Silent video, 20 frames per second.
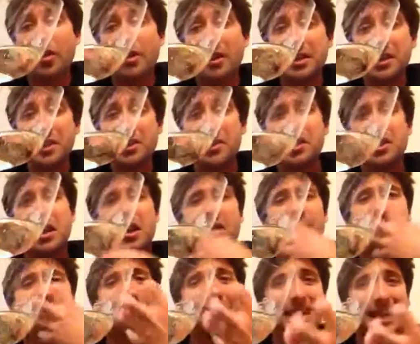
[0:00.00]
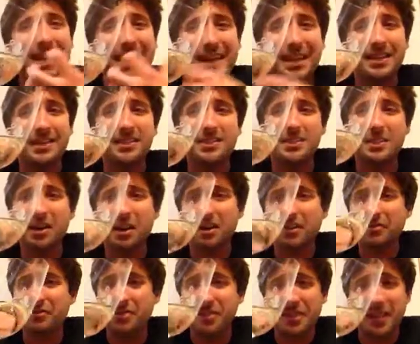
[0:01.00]
these hints
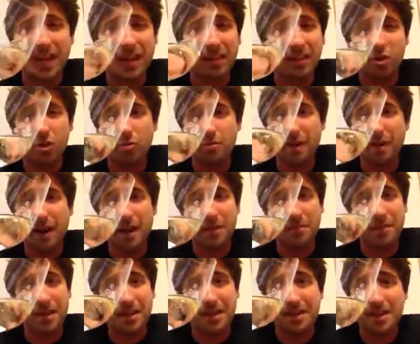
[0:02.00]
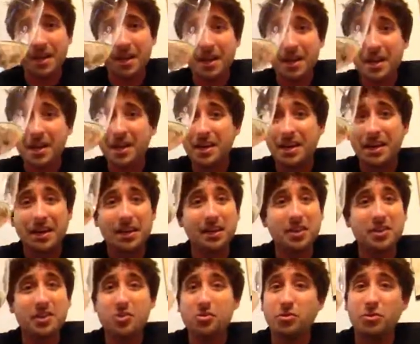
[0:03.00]
of yellow, but
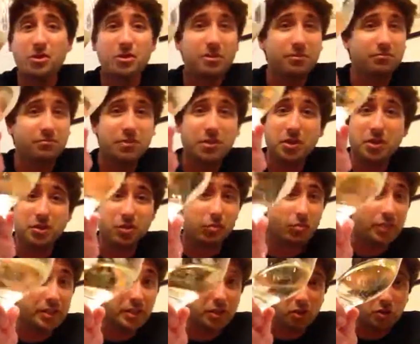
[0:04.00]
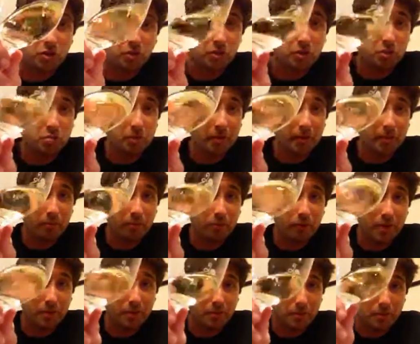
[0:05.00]
you could read your newspaper
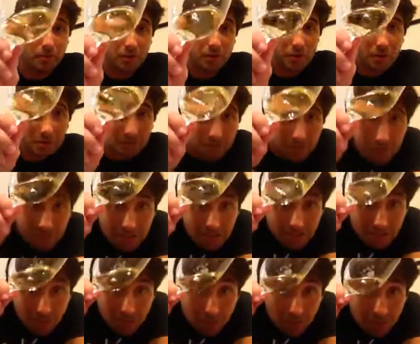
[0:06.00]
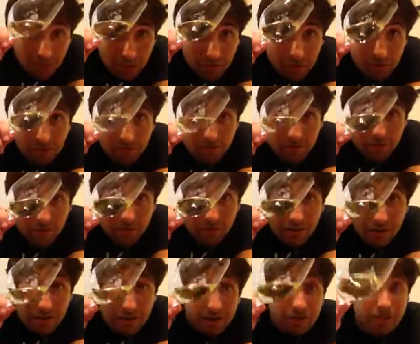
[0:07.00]
right through this. You can see me right through this.
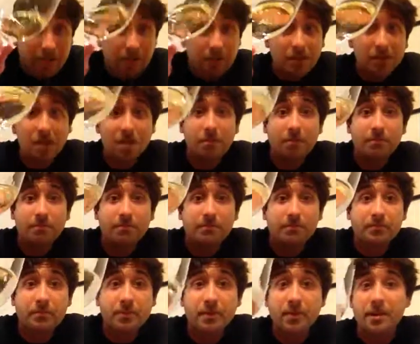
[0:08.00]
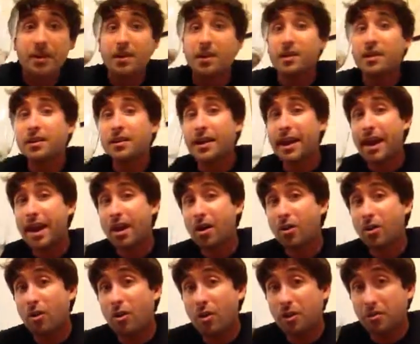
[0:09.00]
Yeah, there you go.
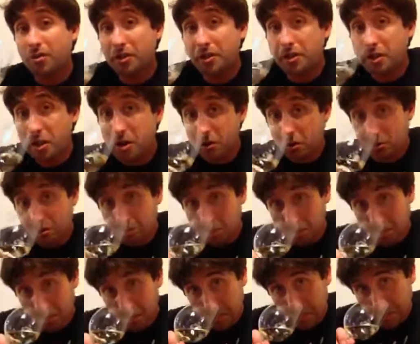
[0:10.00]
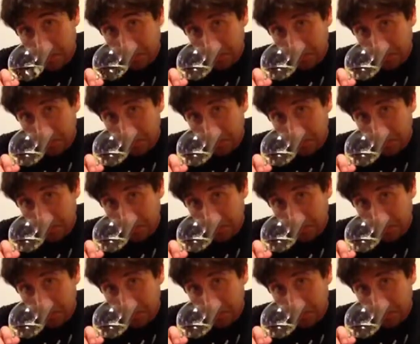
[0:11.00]
Now, on the nose,